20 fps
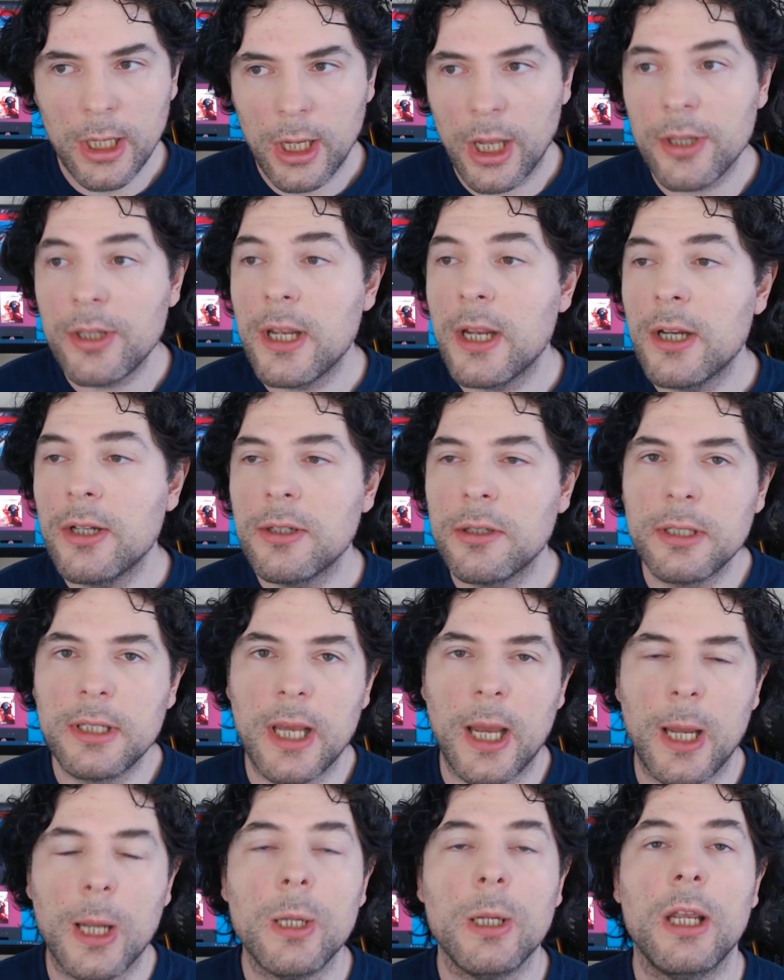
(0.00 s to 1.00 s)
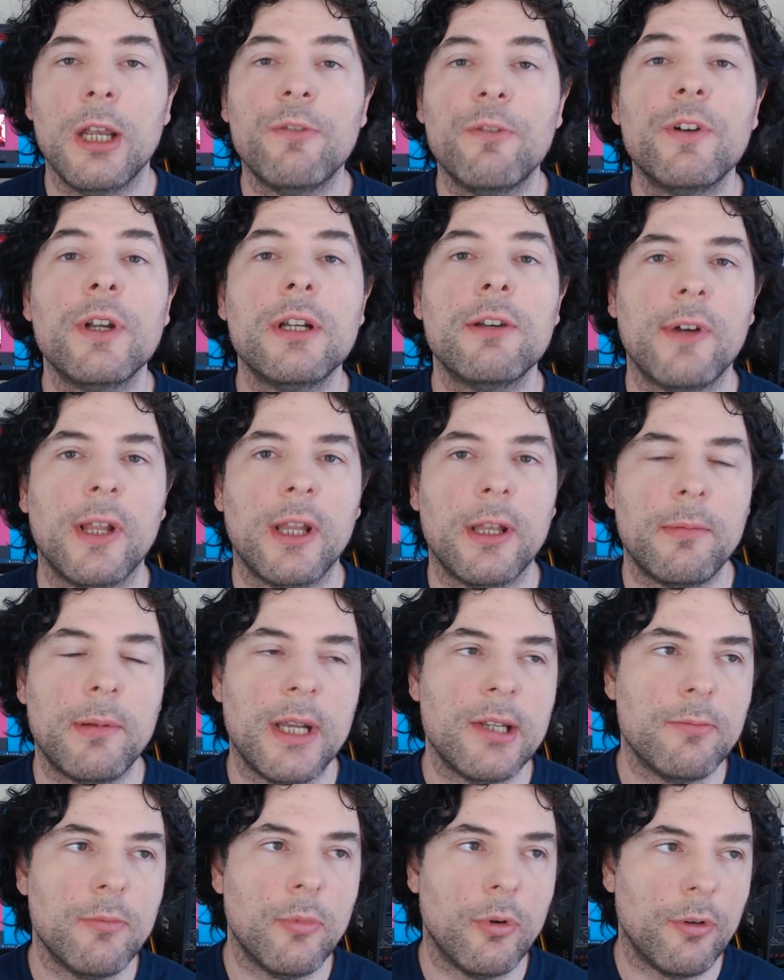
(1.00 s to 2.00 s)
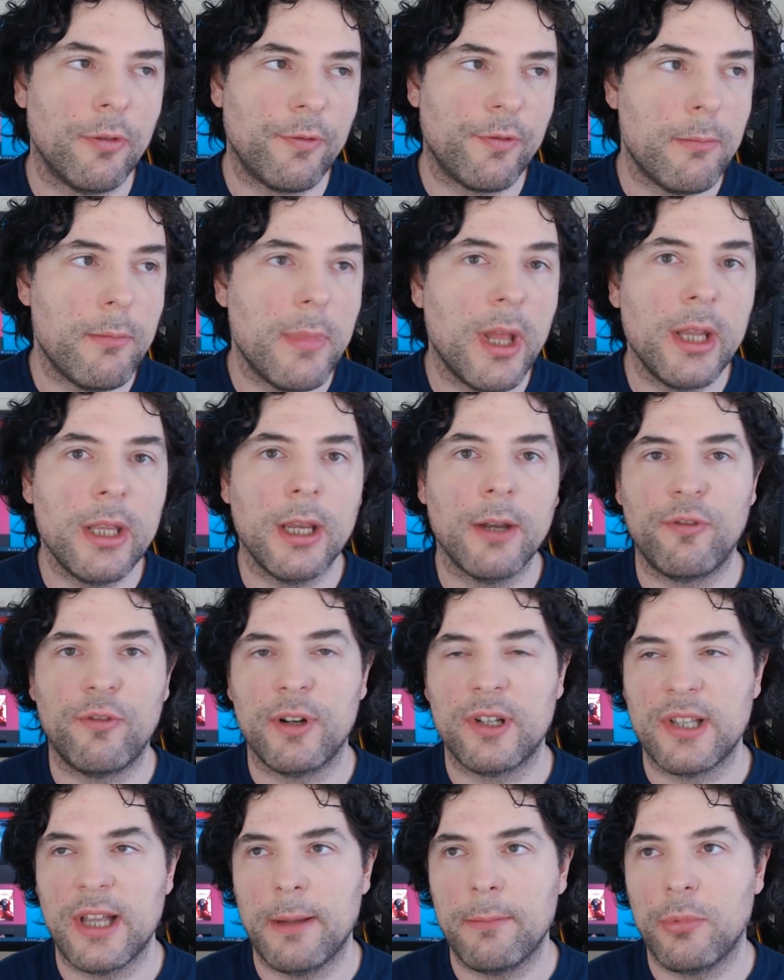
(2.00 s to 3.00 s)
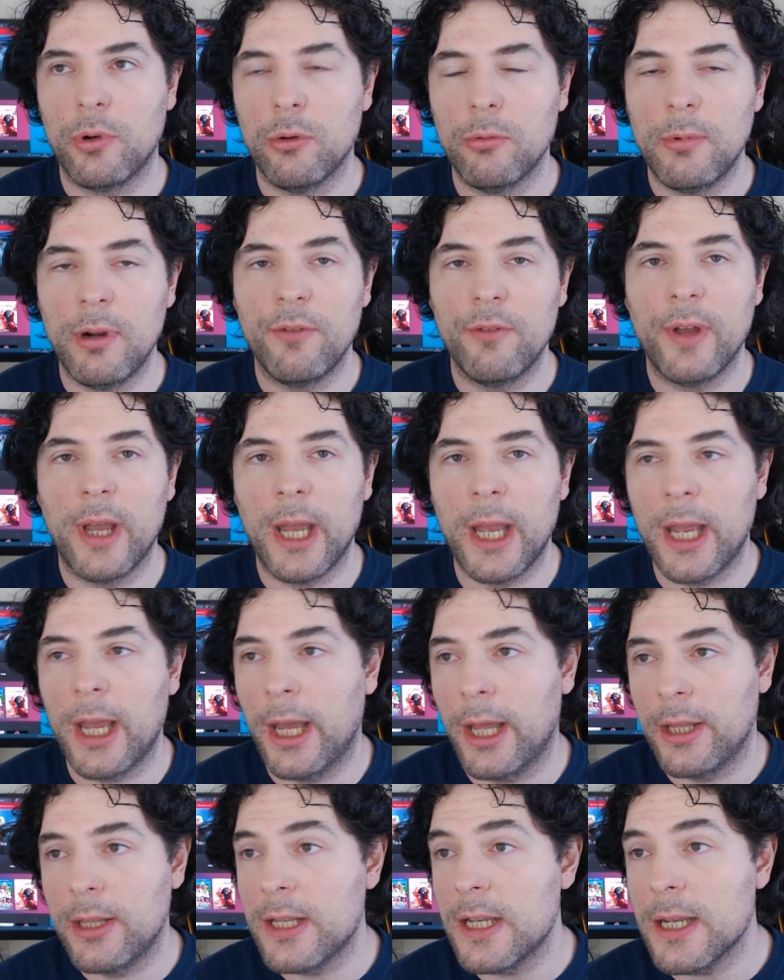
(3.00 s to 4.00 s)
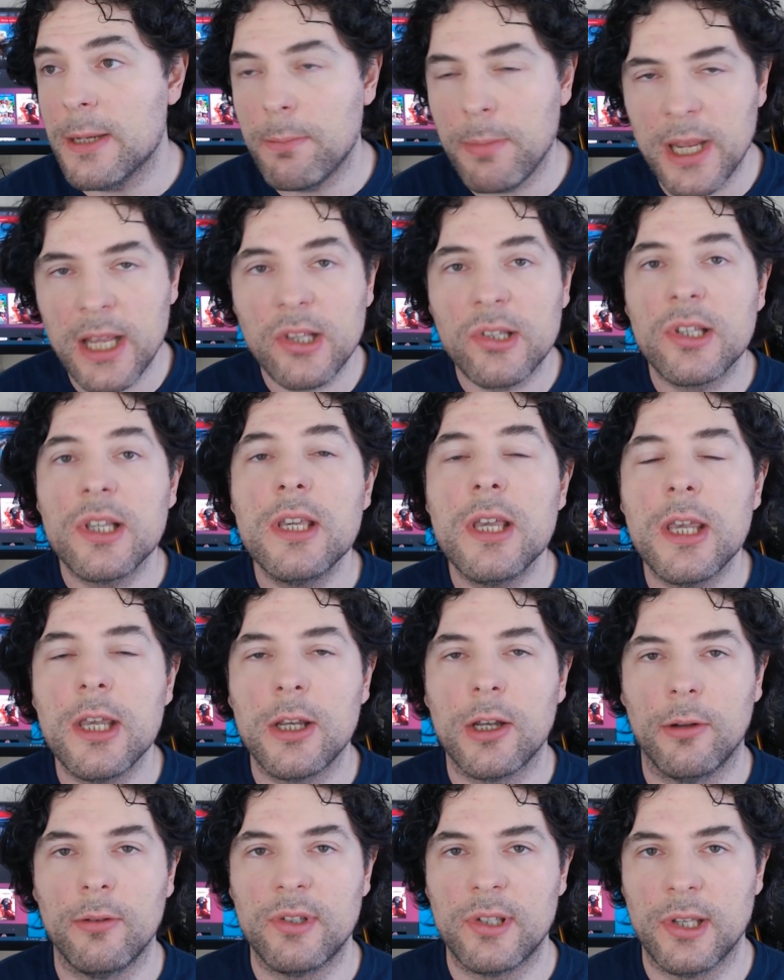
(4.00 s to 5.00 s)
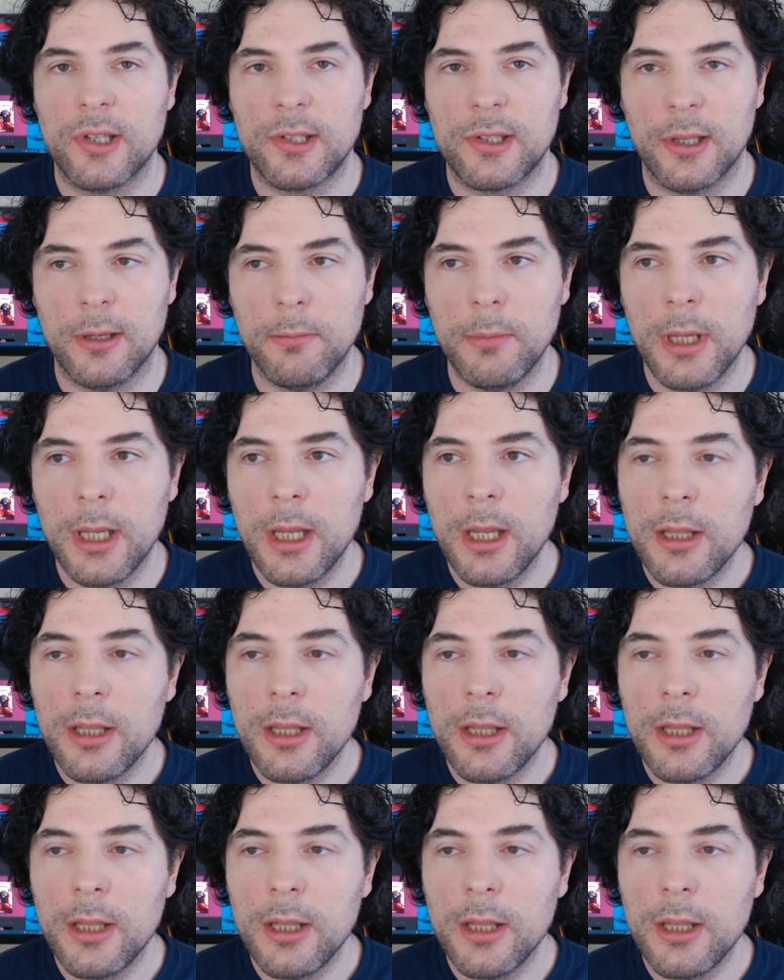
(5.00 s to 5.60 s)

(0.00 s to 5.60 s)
At the end of the day, if a developer is more familiar, for example, with uh, the PC ecosystem,